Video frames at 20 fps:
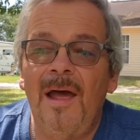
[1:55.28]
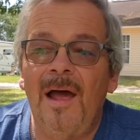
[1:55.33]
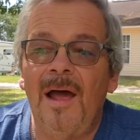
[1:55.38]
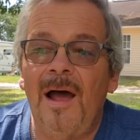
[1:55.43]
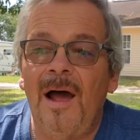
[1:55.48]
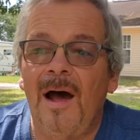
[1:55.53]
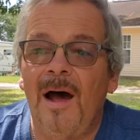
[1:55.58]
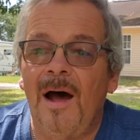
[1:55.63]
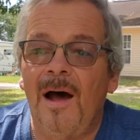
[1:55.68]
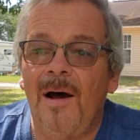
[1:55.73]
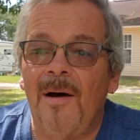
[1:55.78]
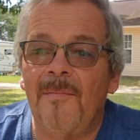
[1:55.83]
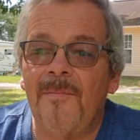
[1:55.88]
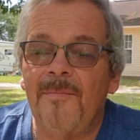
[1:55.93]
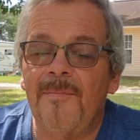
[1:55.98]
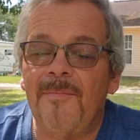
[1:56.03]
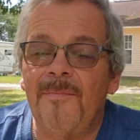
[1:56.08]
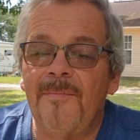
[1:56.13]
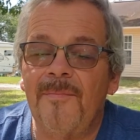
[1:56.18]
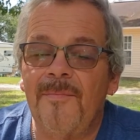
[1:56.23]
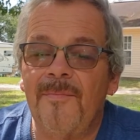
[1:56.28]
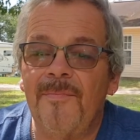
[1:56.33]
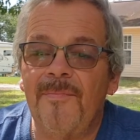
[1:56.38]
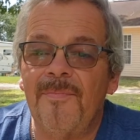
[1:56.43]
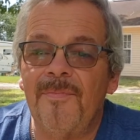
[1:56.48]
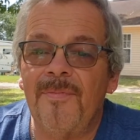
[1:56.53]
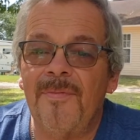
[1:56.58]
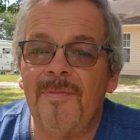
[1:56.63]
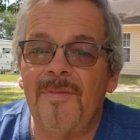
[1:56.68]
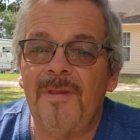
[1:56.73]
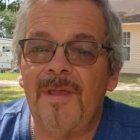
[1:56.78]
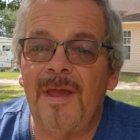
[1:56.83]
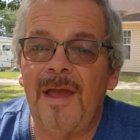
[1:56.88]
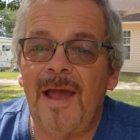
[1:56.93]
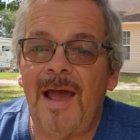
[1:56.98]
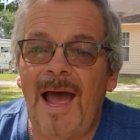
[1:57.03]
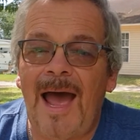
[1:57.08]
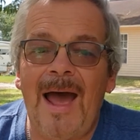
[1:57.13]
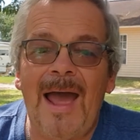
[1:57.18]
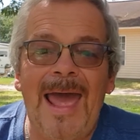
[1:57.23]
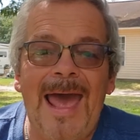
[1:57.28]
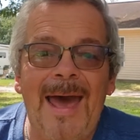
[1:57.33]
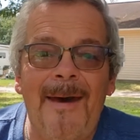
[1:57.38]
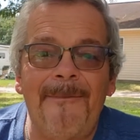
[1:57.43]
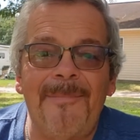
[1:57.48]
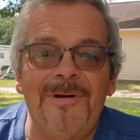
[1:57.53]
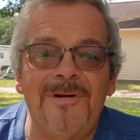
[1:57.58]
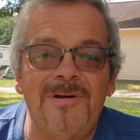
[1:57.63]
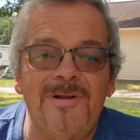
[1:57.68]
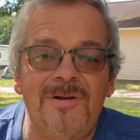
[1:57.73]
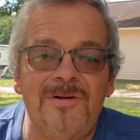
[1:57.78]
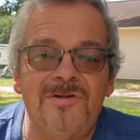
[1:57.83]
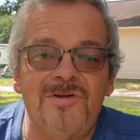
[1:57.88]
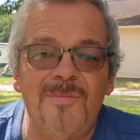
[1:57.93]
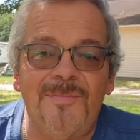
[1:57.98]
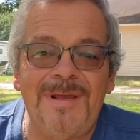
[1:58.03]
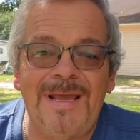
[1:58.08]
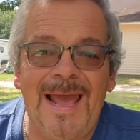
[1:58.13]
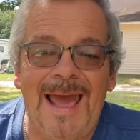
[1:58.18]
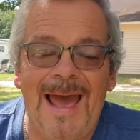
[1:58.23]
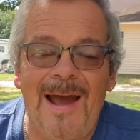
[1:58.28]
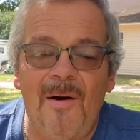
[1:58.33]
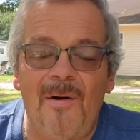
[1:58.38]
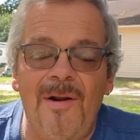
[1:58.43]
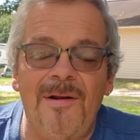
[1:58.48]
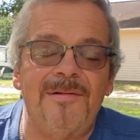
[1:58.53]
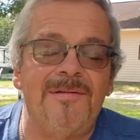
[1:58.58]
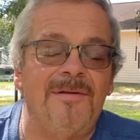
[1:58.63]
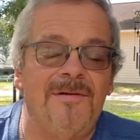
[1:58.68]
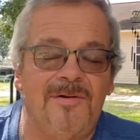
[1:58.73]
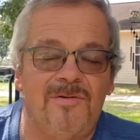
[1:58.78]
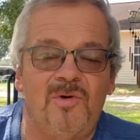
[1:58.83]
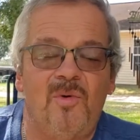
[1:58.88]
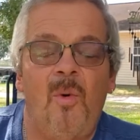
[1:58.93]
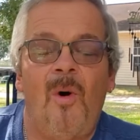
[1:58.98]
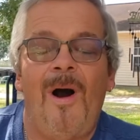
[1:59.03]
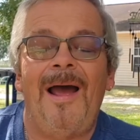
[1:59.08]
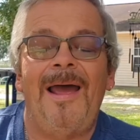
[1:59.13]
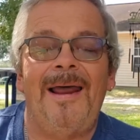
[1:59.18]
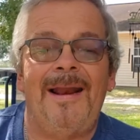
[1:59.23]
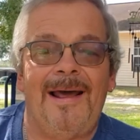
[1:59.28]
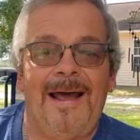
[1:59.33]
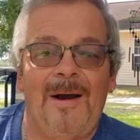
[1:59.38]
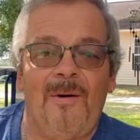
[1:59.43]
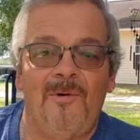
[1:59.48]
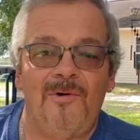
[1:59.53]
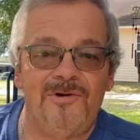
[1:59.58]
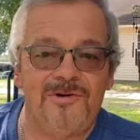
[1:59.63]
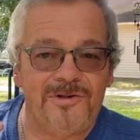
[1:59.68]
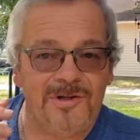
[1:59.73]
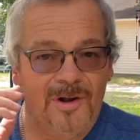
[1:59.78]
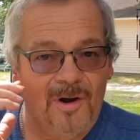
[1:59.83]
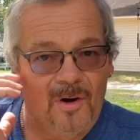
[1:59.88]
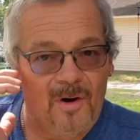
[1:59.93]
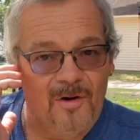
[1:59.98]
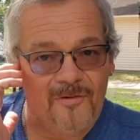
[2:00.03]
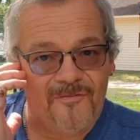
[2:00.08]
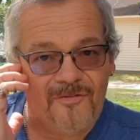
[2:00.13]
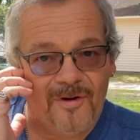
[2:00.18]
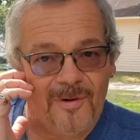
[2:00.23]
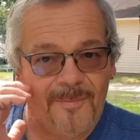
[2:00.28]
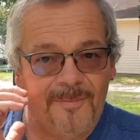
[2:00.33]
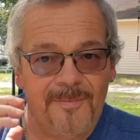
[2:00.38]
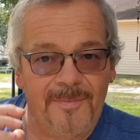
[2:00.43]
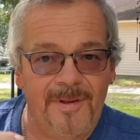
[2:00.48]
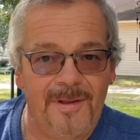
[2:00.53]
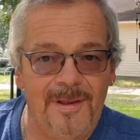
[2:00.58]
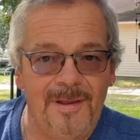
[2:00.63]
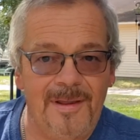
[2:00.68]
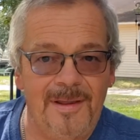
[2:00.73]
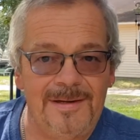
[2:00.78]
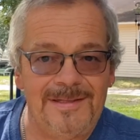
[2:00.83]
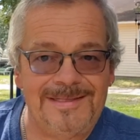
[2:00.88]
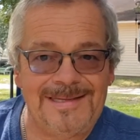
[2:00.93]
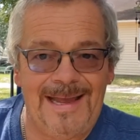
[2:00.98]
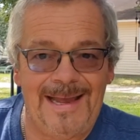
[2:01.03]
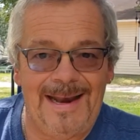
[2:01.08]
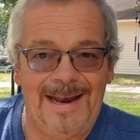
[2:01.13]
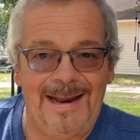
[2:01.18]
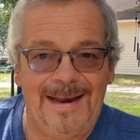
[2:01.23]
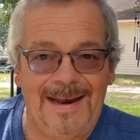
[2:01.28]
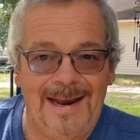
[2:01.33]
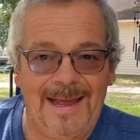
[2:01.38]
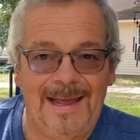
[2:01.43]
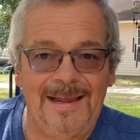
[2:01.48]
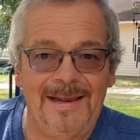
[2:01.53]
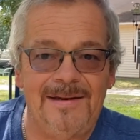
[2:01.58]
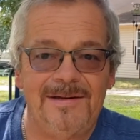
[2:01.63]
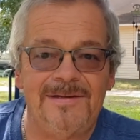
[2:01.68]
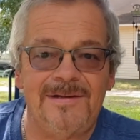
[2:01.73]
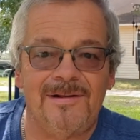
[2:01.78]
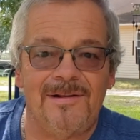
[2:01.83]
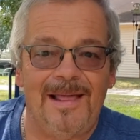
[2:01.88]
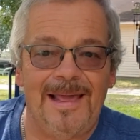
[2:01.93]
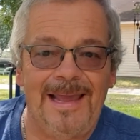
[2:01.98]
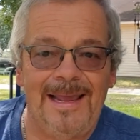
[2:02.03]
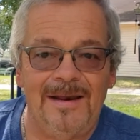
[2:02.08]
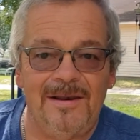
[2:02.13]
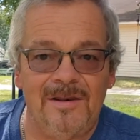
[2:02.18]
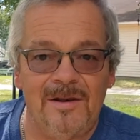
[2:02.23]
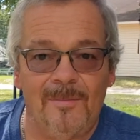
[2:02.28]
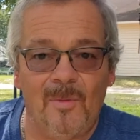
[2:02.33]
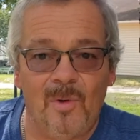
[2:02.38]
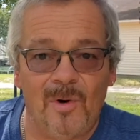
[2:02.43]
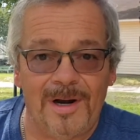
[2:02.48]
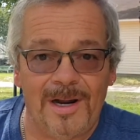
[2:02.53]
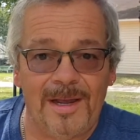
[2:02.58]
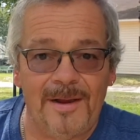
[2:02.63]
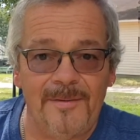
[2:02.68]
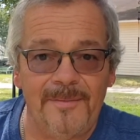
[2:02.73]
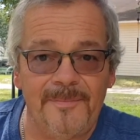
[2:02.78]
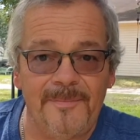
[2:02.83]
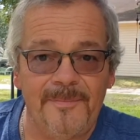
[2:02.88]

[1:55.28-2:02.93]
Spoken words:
I happened to be out. The quiet hours are from 10 at night till 8 in the morning.